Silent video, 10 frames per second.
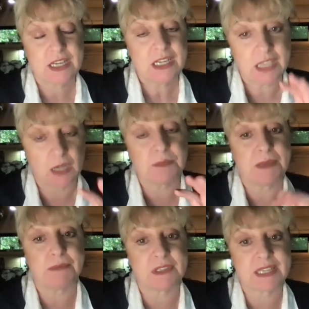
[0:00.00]
young
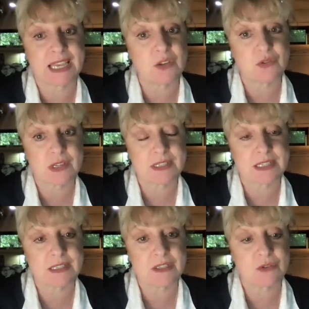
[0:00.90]
people to take interest
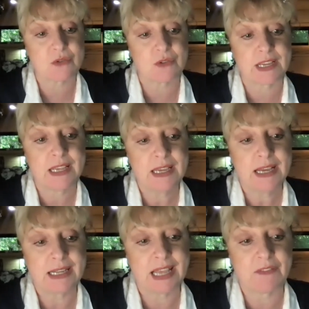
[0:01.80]
in this story
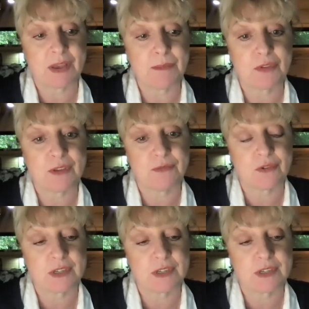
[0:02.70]
and have empathy for